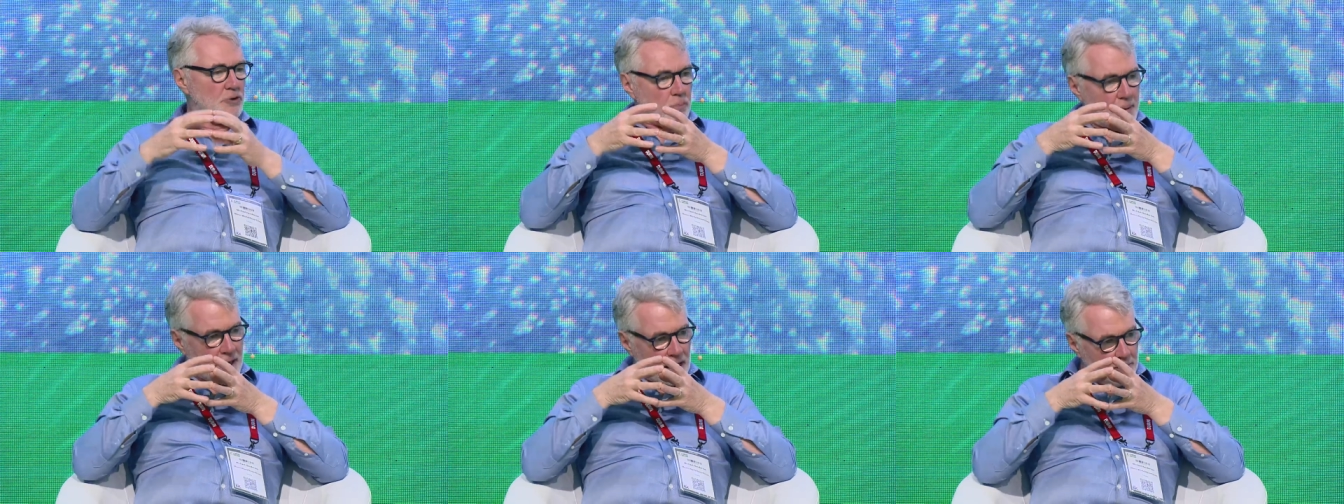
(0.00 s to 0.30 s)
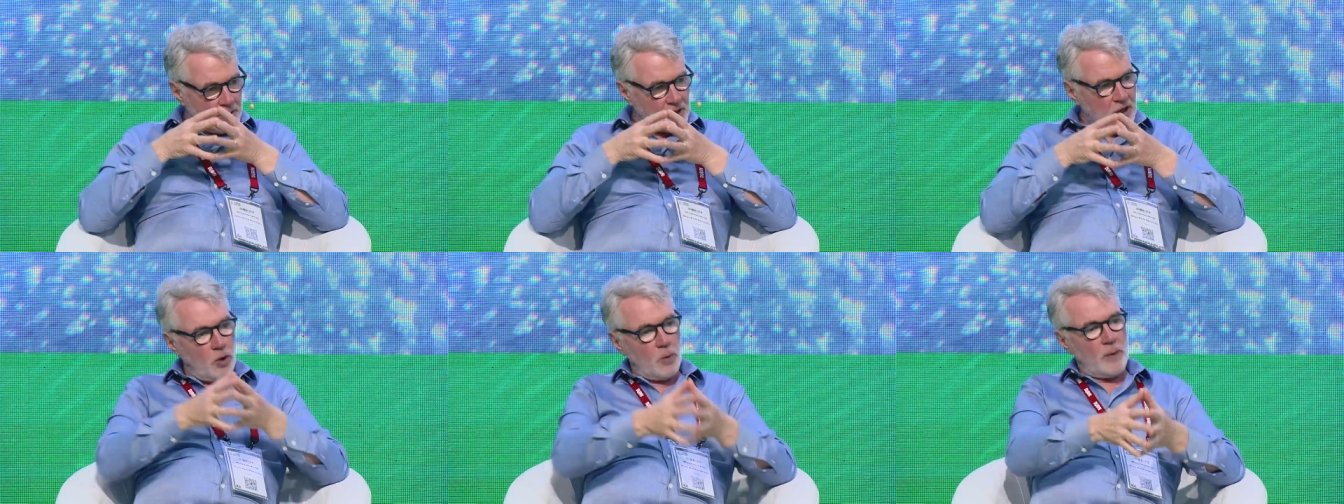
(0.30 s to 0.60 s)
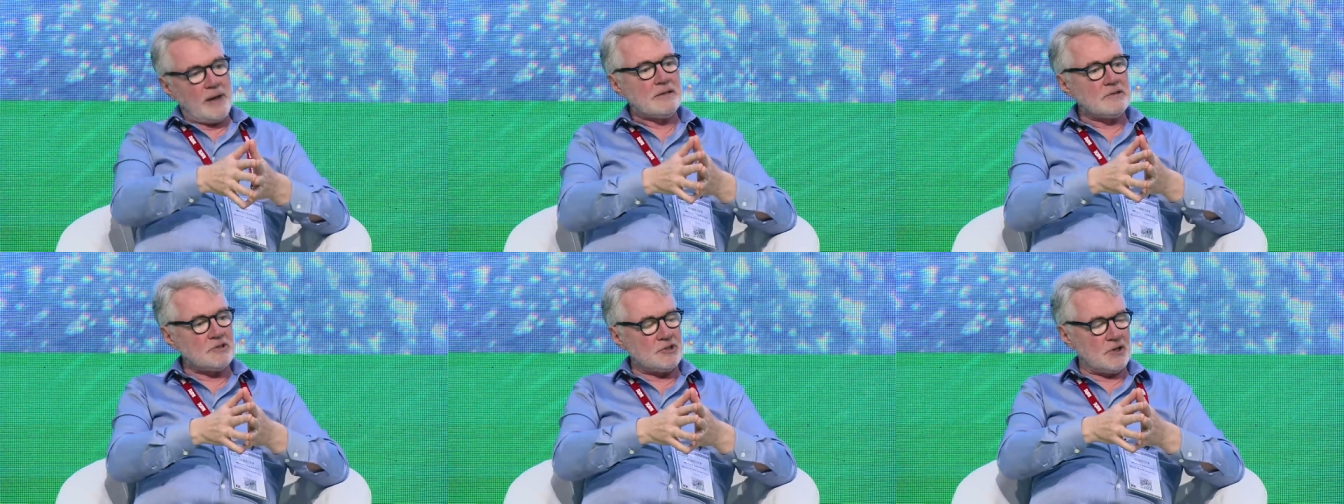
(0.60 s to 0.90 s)
you'll be able to
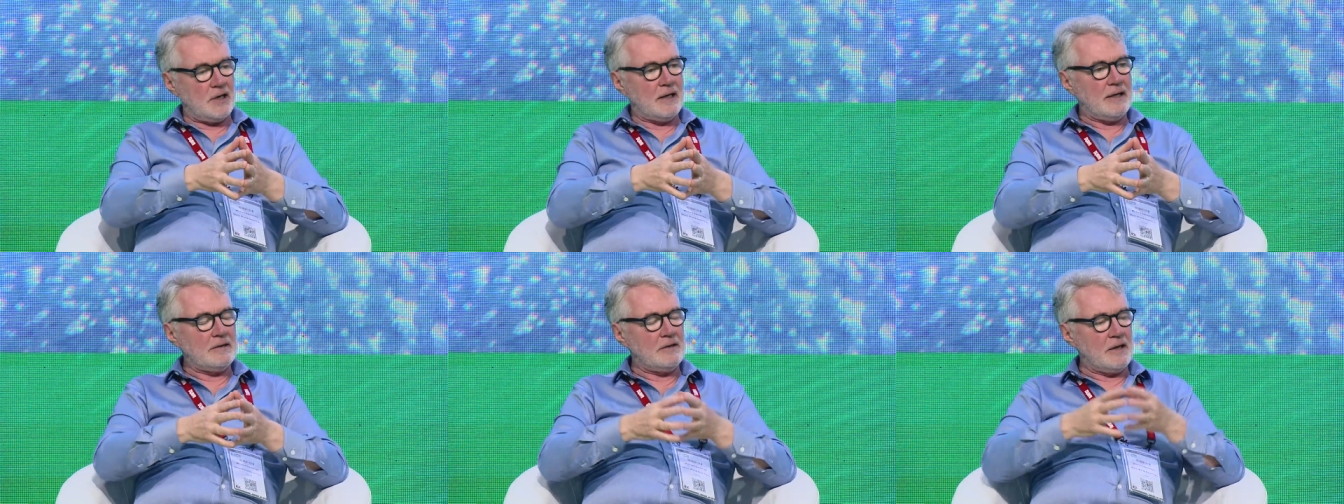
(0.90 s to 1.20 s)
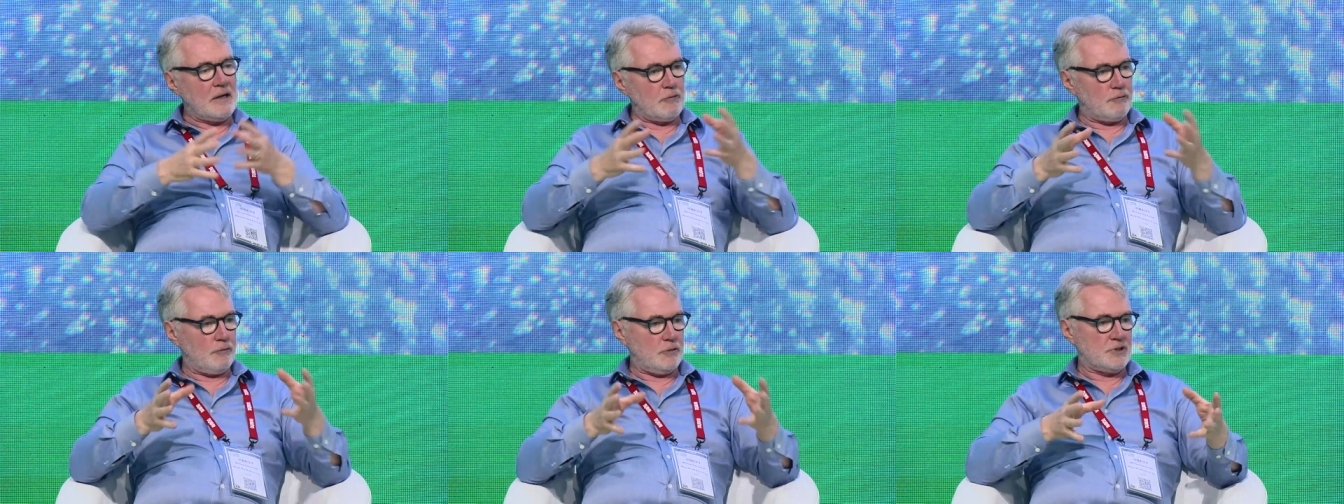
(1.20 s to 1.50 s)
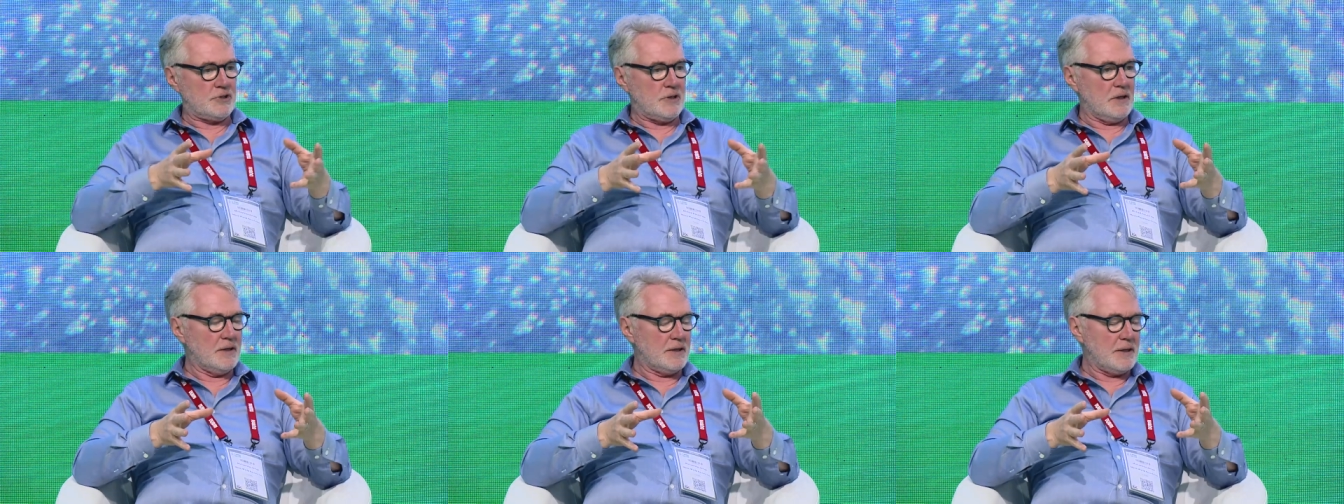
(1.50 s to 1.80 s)
go inside their
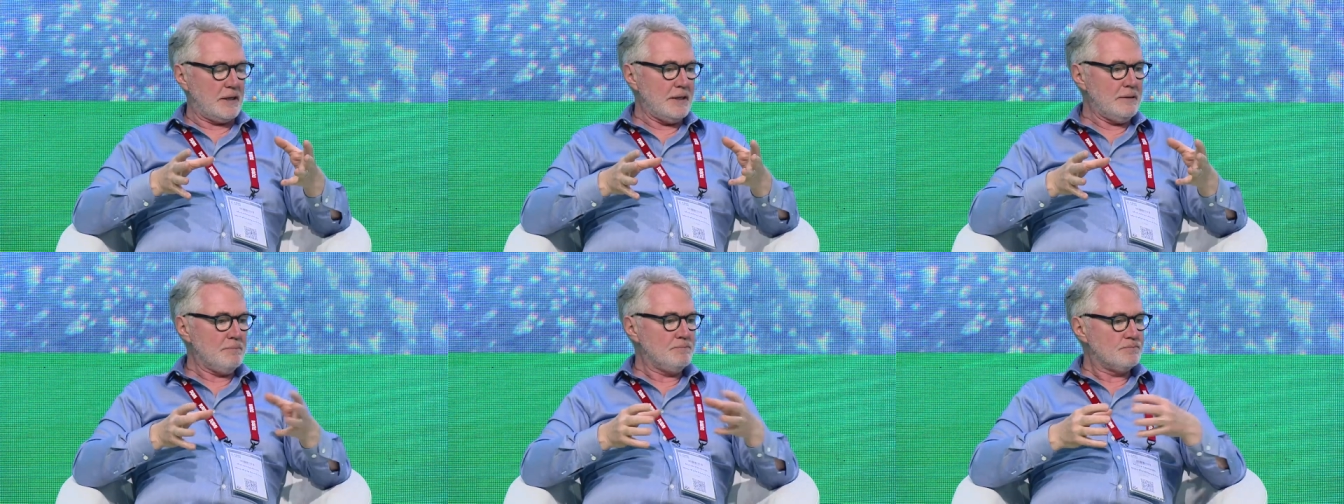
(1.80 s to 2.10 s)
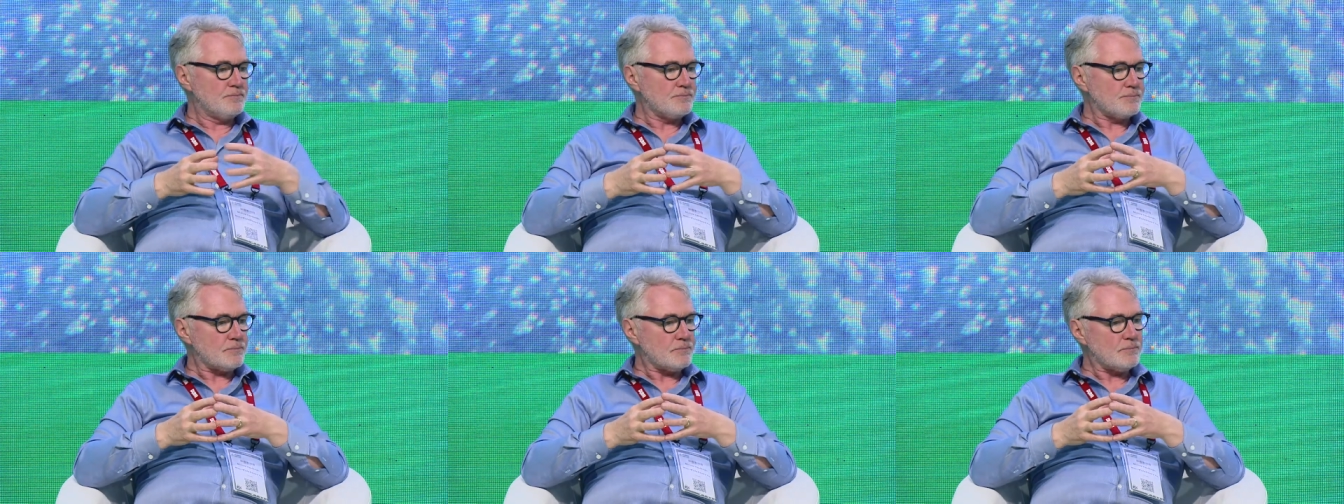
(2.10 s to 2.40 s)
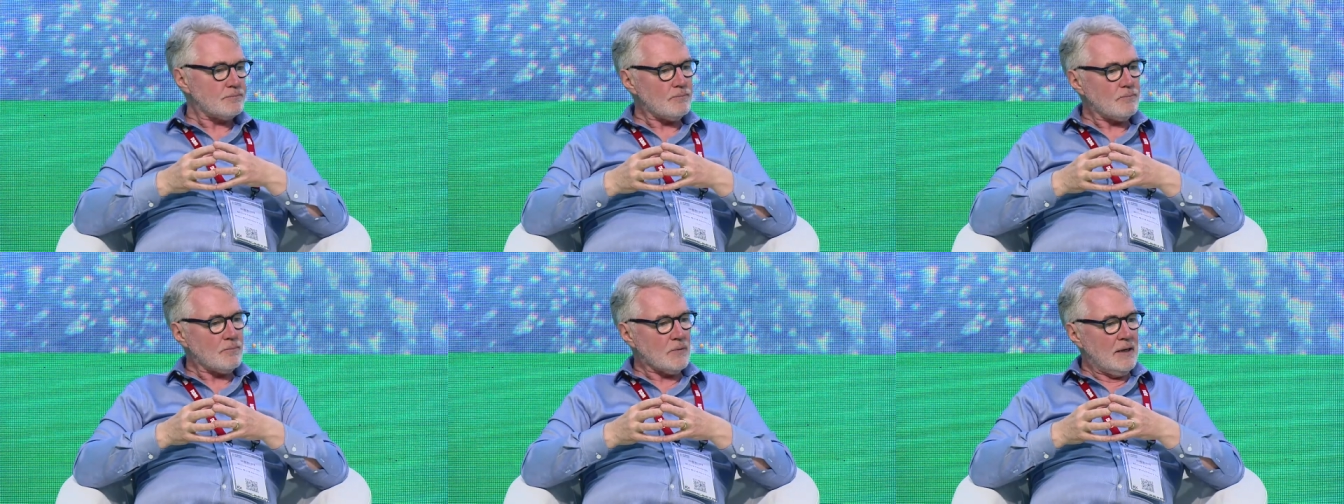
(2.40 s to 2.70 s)
facility
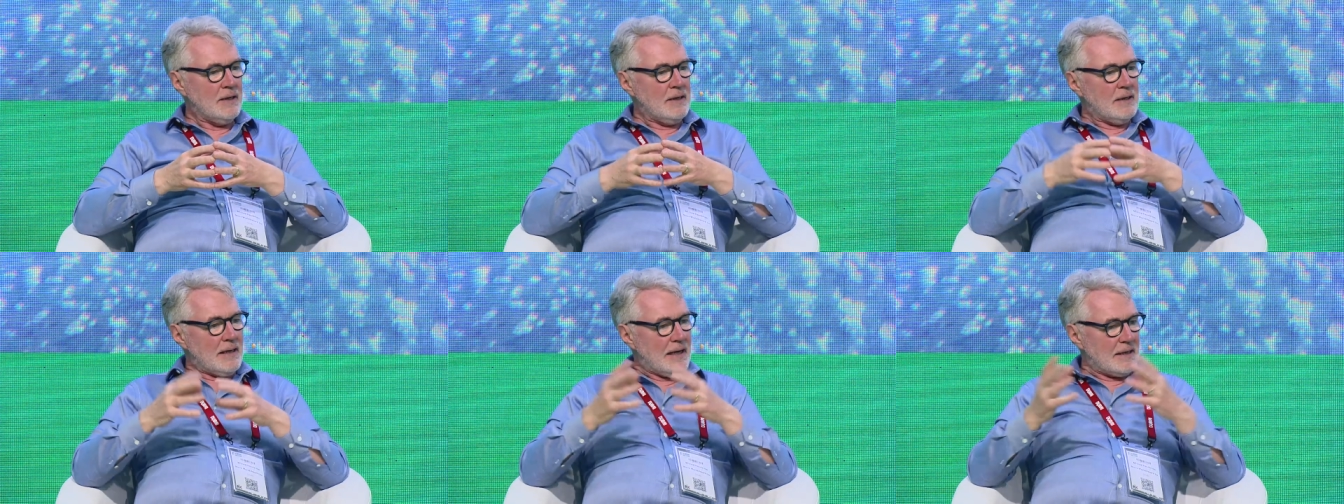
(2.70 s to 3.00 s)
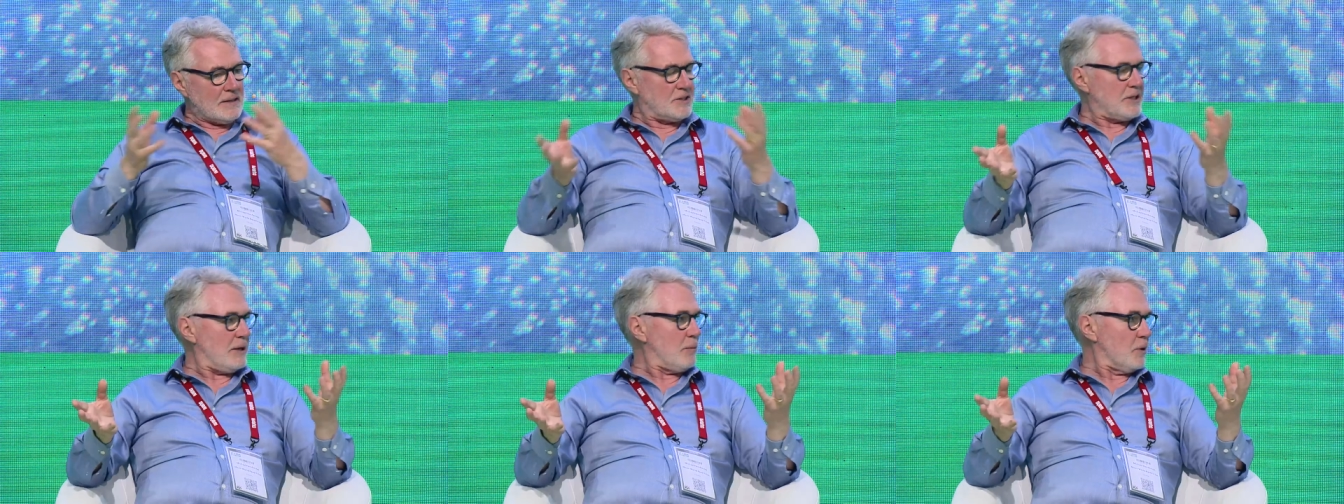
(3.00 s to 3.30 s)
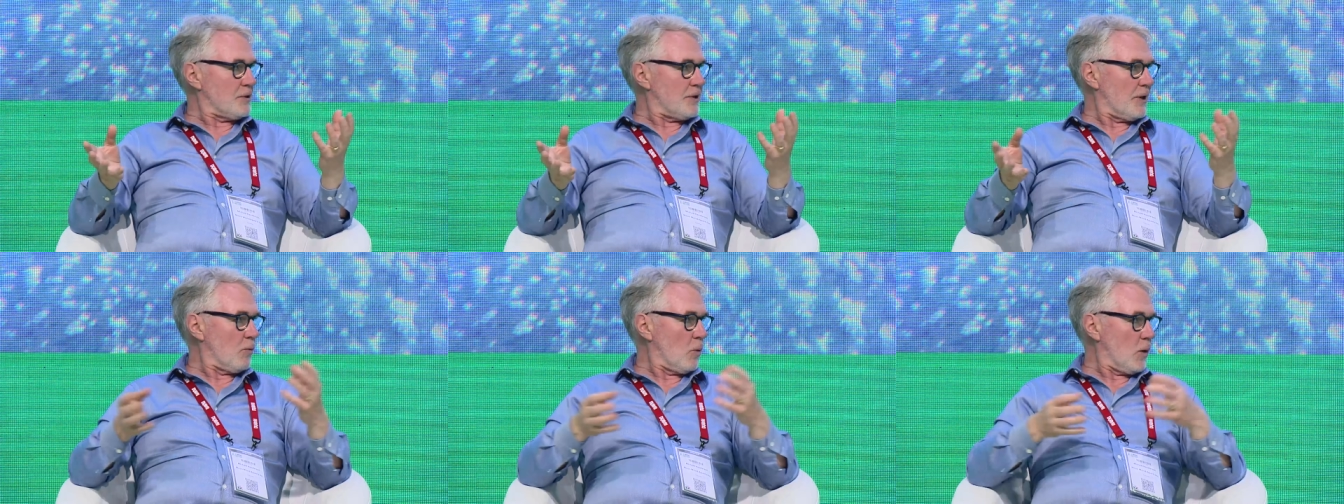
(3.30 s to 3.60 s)
and see
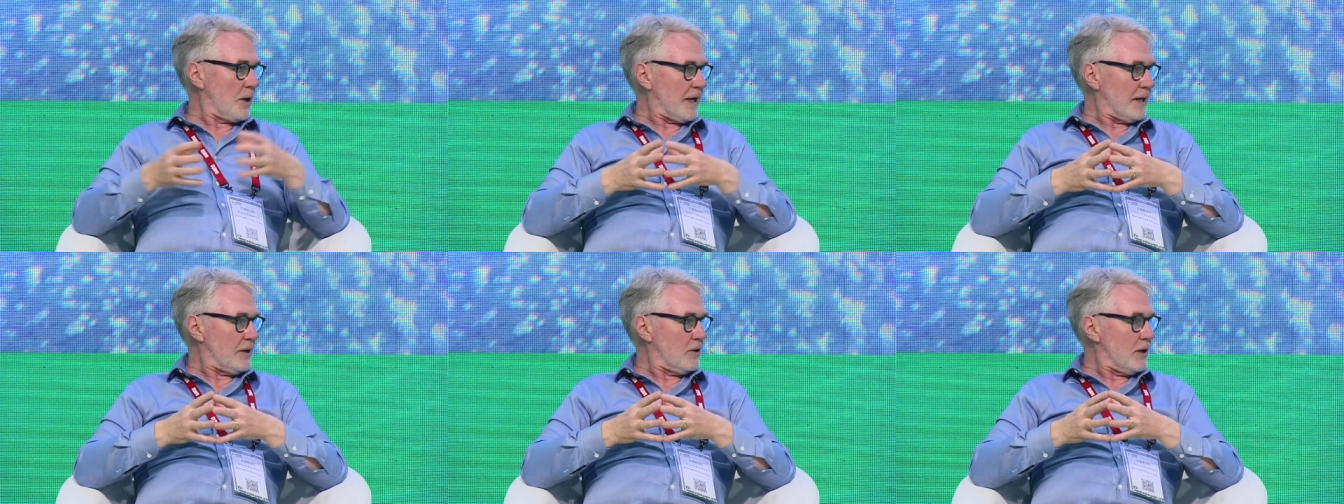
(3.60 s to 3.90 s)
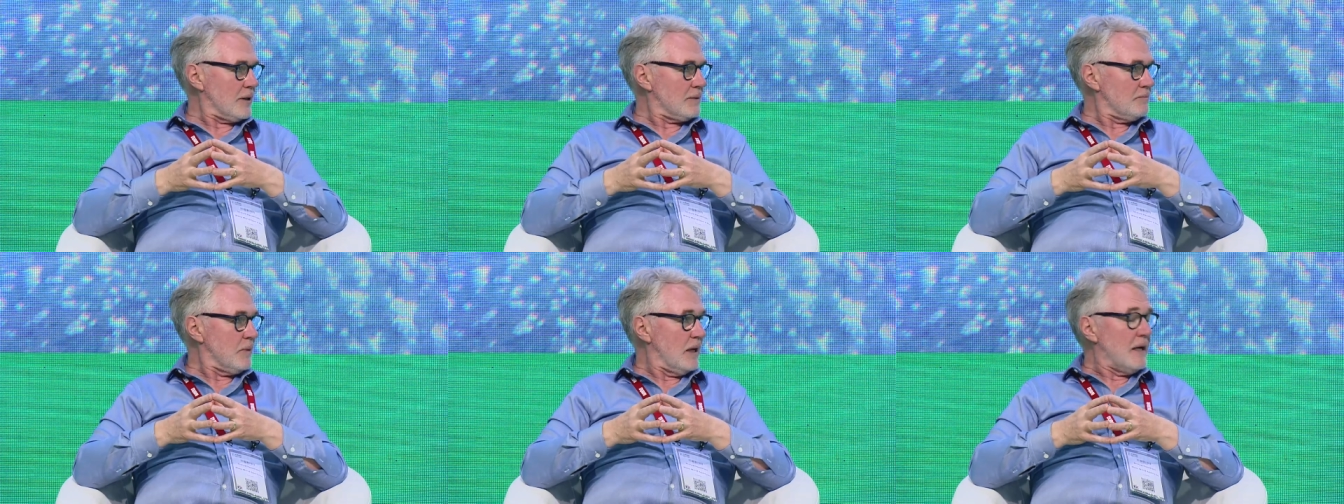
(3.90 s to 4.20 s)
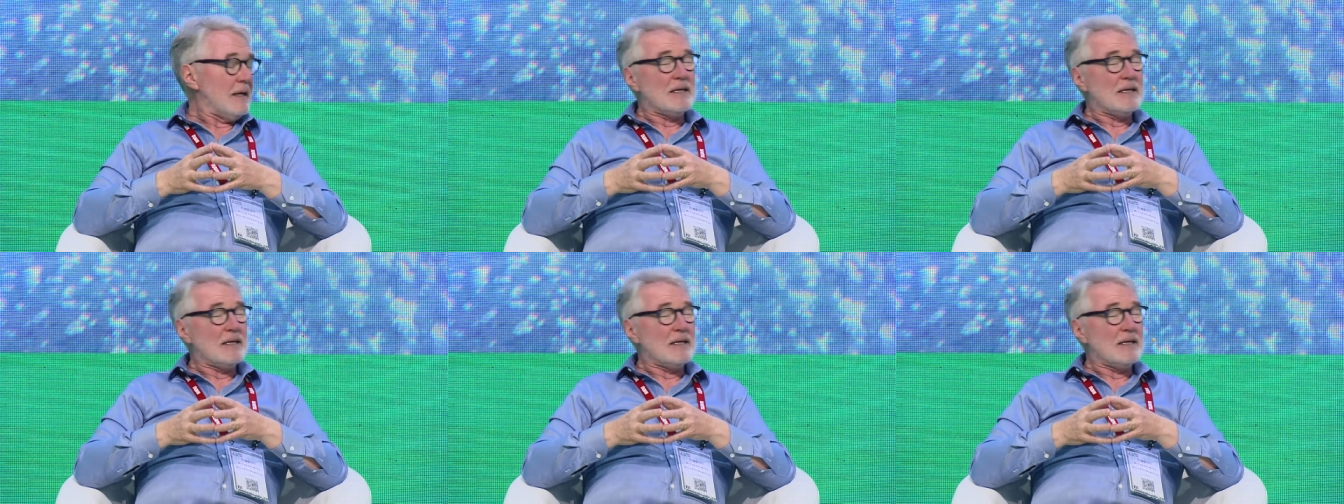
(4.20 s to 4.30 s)
what they're working on.